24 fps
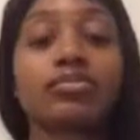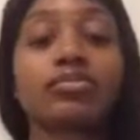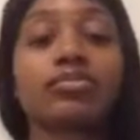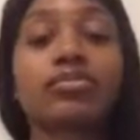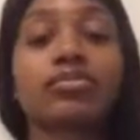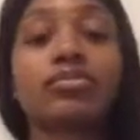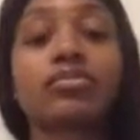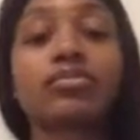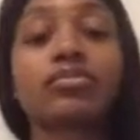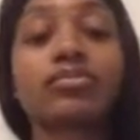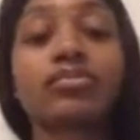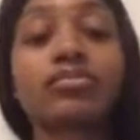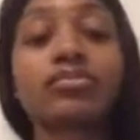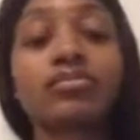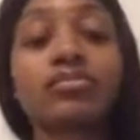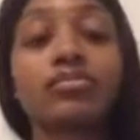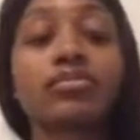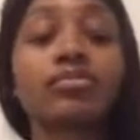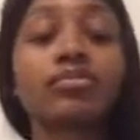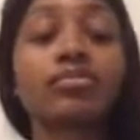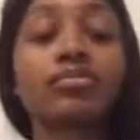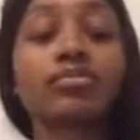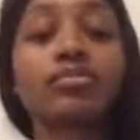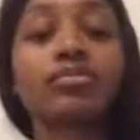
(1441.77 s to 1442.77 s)

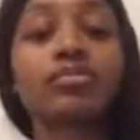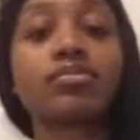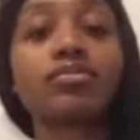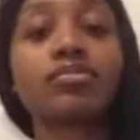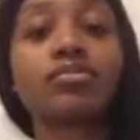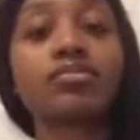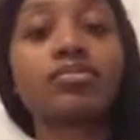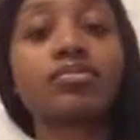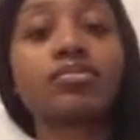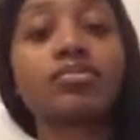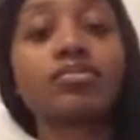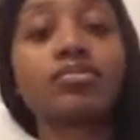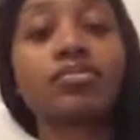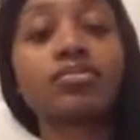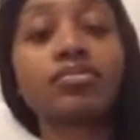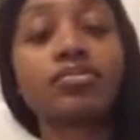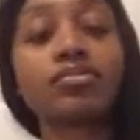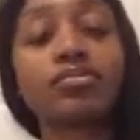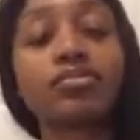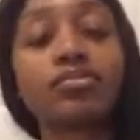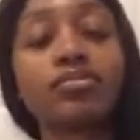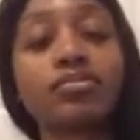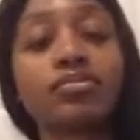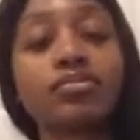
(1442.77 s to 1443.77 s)

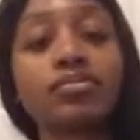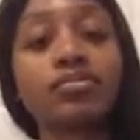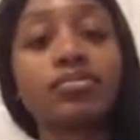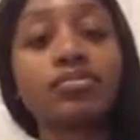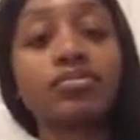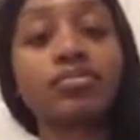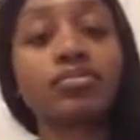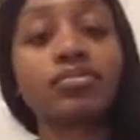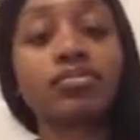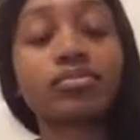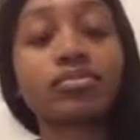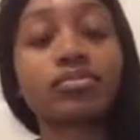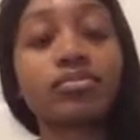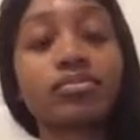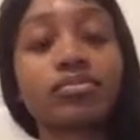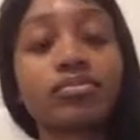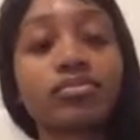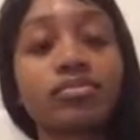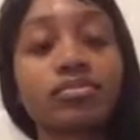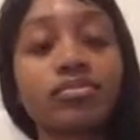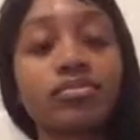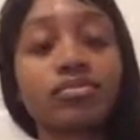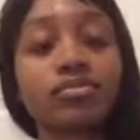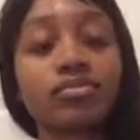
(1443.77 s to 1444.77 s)

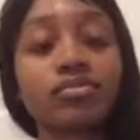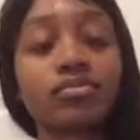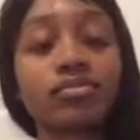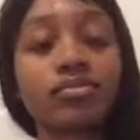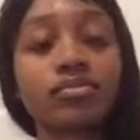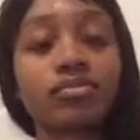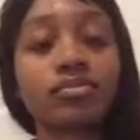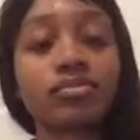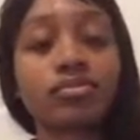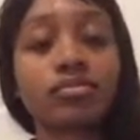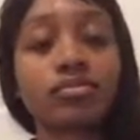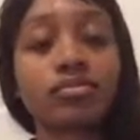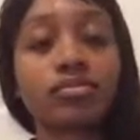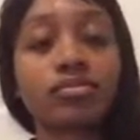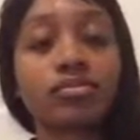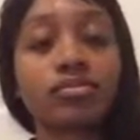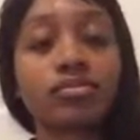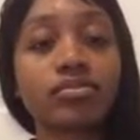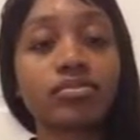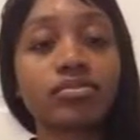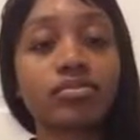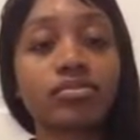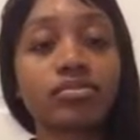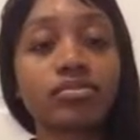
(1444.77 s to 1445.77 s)

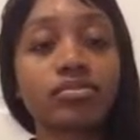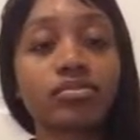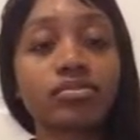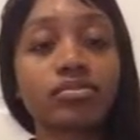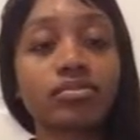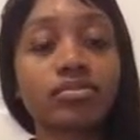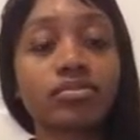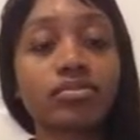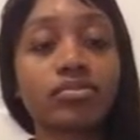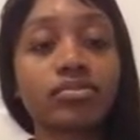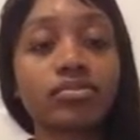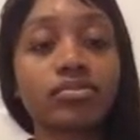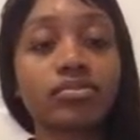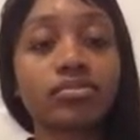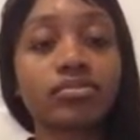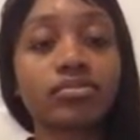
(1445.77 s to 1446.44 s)
The person shown says nothing.